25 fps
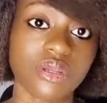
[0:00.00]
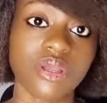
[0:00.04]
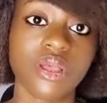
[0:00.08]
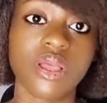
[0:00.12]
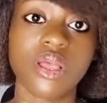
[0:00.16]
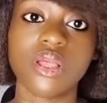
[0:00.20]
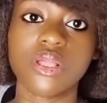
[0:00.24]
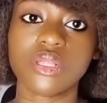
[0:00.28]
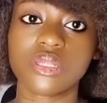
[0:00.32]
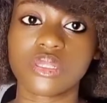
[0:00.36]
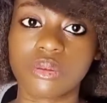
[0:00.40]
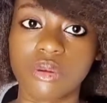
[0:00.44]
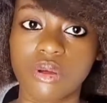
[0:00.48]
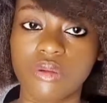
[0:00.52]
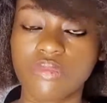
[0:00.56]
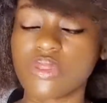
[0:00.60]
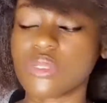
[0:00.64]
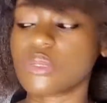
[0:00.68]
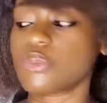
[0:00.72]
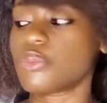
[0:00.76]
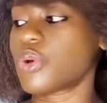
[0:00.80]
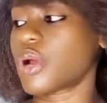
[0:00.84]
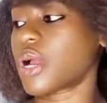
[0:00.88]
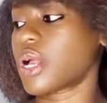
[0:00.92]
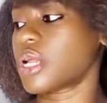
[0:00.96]
to some of
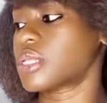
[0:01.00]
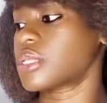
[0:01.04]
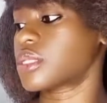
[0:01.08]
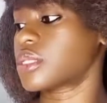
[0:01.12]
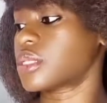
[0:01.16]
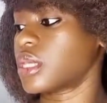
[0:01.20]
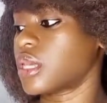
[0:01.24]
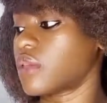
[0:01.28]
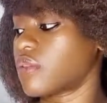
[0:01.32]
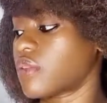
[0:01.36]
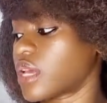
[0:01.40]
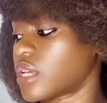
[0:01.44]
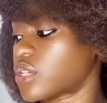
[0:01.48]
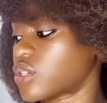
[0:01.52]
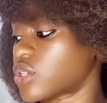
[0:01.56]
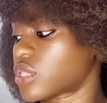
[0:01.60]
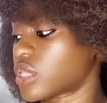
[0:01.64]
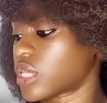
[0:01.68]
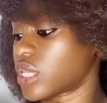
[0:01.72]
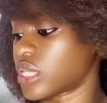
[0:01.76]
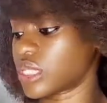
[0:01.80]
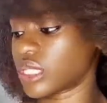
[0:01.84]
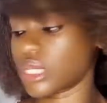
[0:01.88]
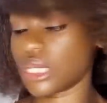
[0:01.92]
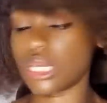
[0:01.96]
these brands, see if they're
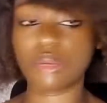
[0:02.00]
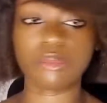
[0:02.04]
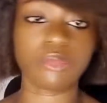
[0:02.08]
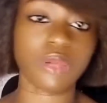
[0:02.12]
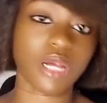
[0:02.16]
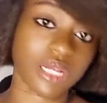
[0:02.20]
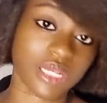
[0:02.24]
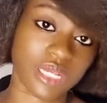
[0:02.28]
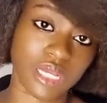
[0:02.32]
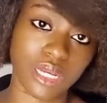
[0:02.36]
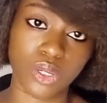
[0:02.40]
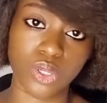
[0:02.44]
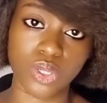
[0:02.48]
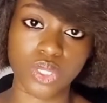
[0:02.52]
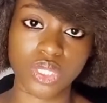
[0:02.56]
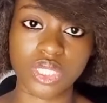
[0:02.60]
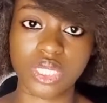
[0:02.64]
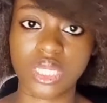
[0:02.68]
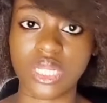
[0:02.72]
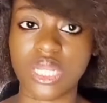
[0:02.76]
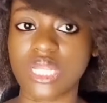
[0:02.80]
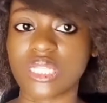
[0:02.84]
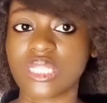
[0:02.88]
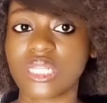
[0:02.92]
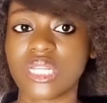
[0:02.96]
interested in taking back their
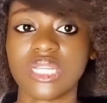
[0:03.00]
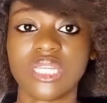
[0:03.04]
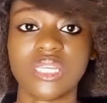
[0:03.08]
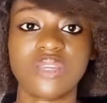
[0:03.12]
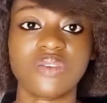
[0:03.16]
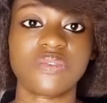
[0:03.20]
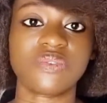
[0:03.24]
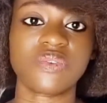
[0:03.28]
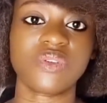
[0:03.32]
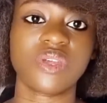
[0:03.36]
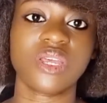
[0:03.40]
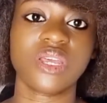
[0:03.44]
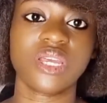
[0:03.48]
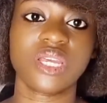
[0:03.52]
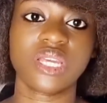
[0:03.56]
containers, and if